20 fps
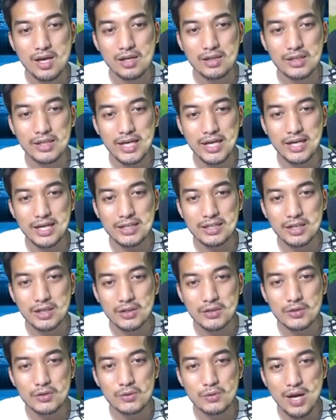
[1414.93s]
get
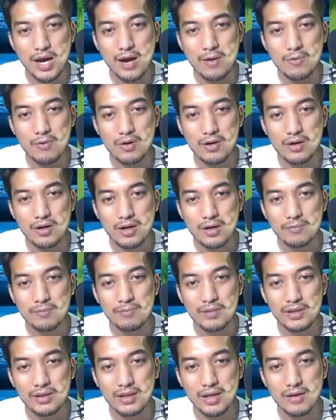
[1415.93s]
to our
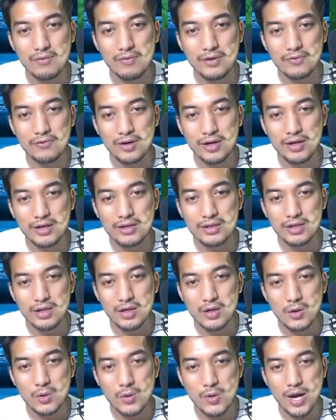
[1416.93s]
beloved friend
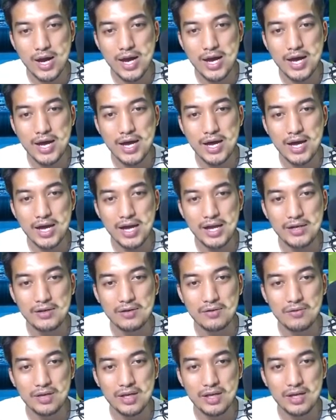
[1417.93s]
right
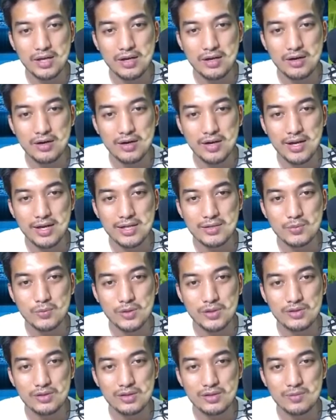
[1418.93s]
over here. Yes,
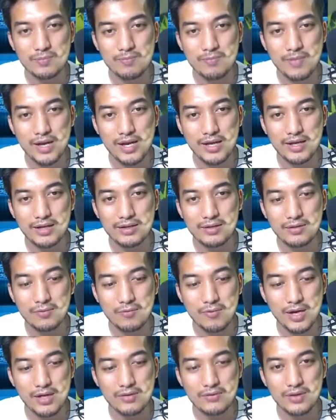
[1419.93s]
we just made it
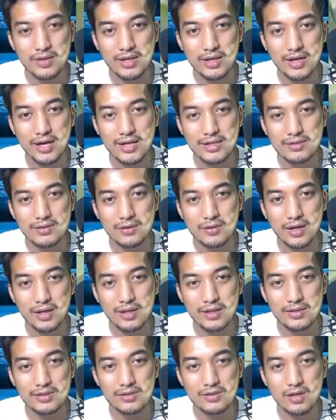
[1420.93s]
right over there, guys. Okay,
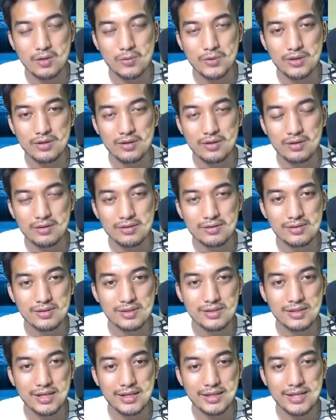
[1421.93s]
let's talk with her.
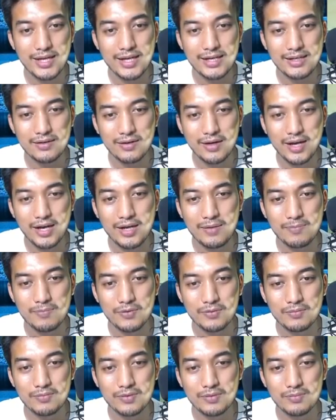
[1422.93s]
Just like that, okay?
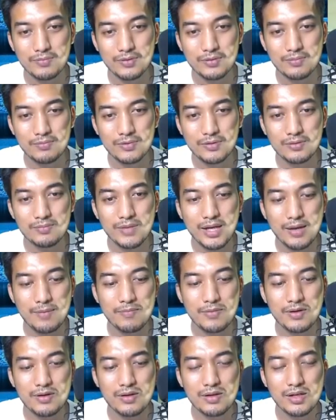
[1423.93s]
Boom, boom, boom, boom,
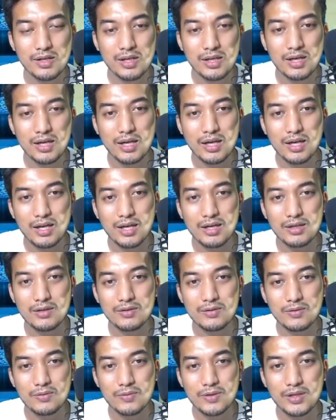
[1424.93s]
Ember.
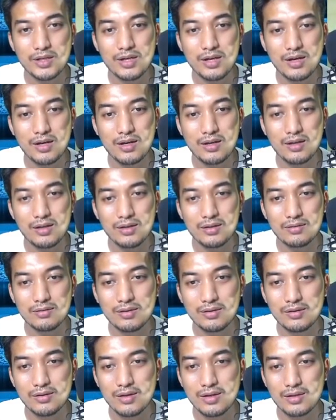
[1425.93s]
And we gotta
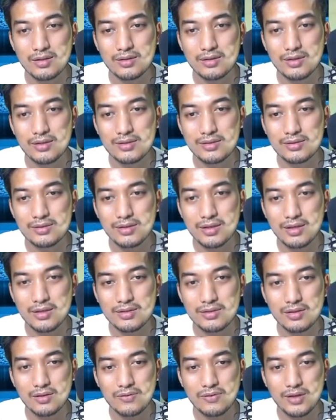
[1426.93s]
unlock this uh,
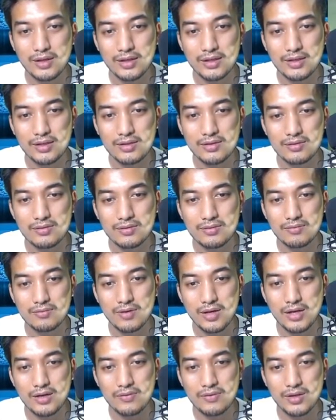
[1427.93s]
stuff like this
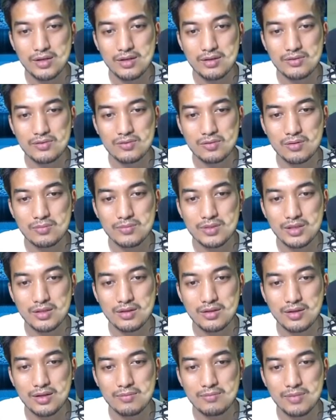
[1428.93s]
right over here, Storm
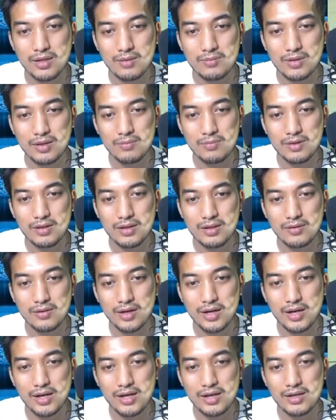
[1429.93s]
Terror and blah, blah, blah,
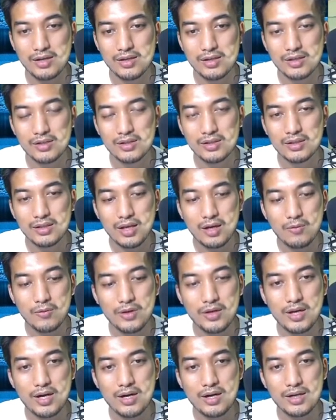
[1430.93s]
okay? Now
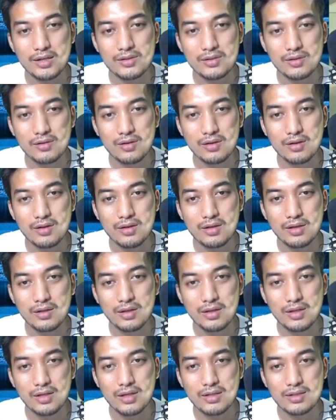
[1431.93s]
we are actually gonna uh,
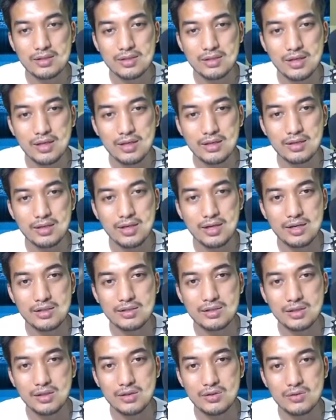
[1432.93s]
get uh,
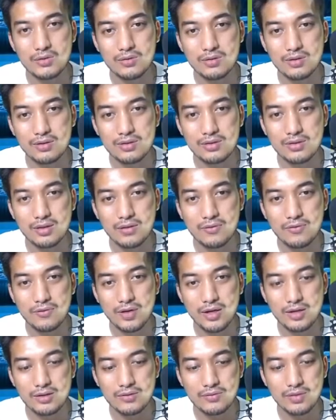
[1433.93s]
engaged into this stuff
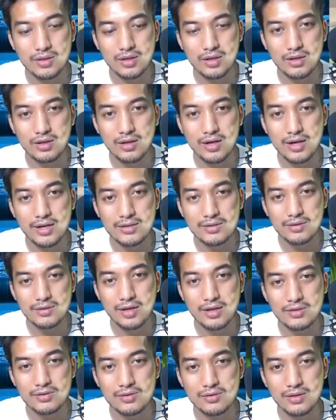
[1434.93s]
right over here, guys,
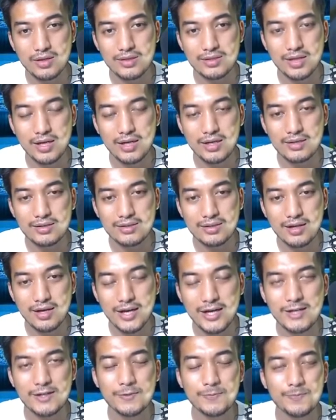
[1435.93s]
So let's get
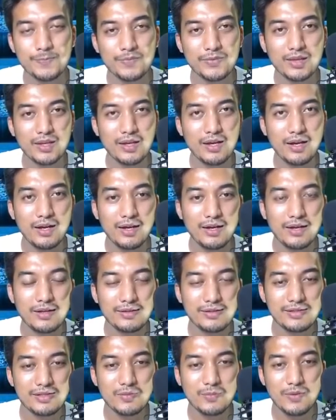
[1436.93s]
inside.
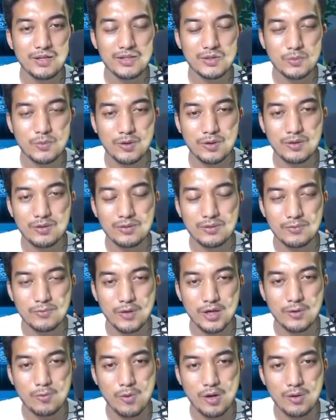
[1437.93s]
And this is the place we will,
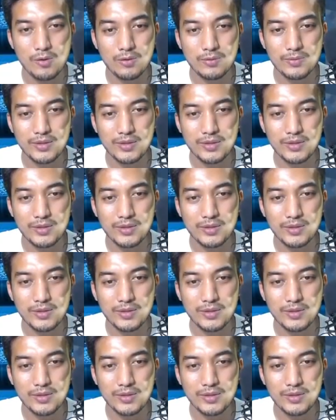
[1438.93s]
where we'll be